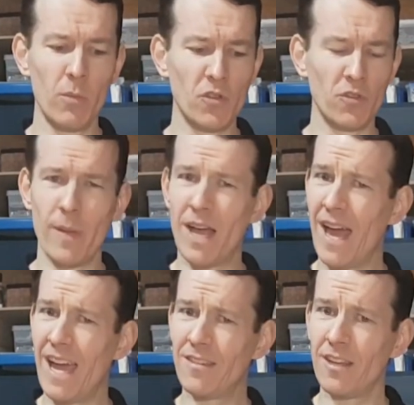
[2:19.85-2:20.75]
which was
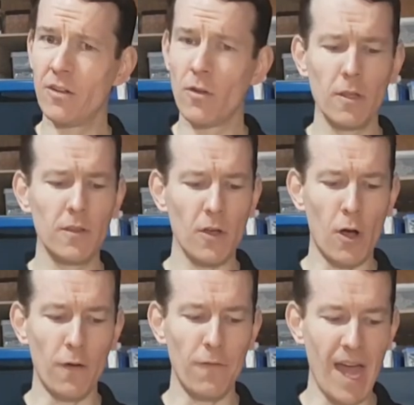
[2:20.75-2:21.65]
about $18
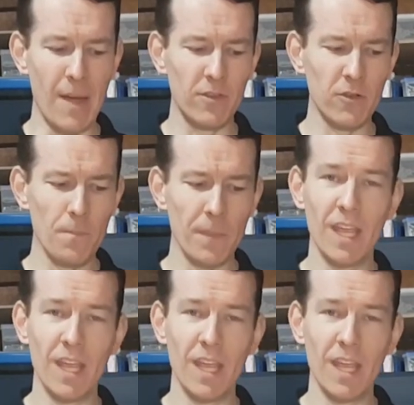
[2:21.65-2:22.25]
off Amazon.